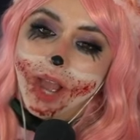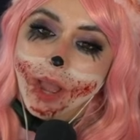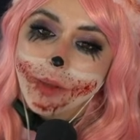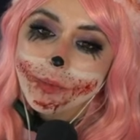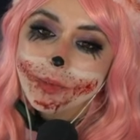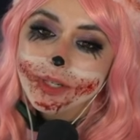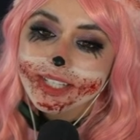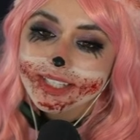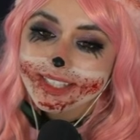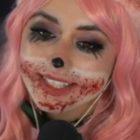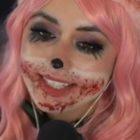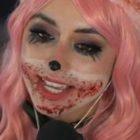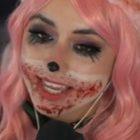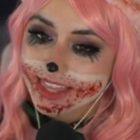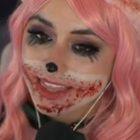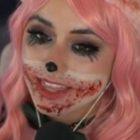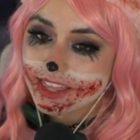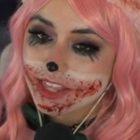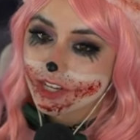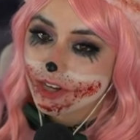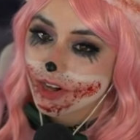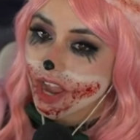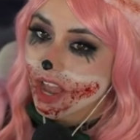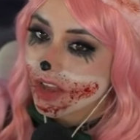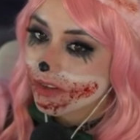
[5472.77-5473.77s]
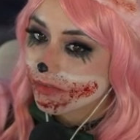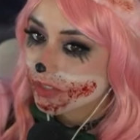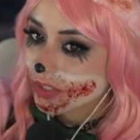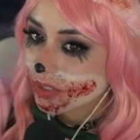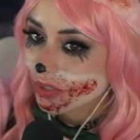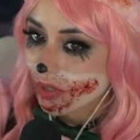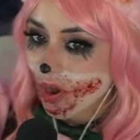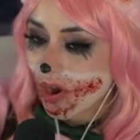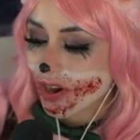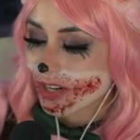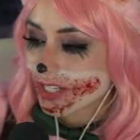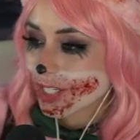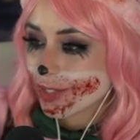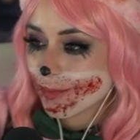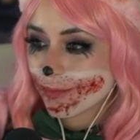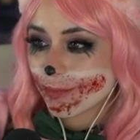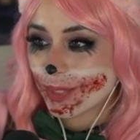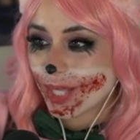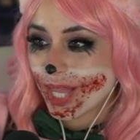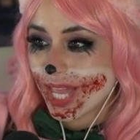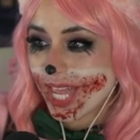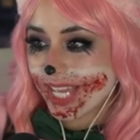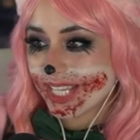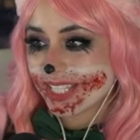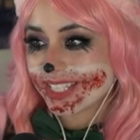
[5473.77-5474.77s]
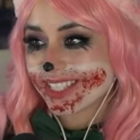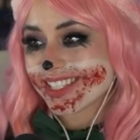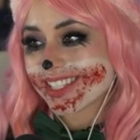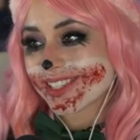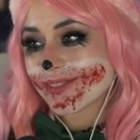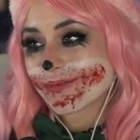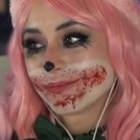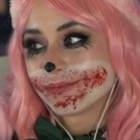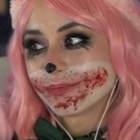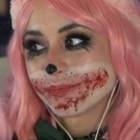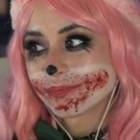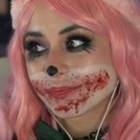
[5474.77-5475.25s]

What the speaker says: I wouldn't say that they're ever locked in plans.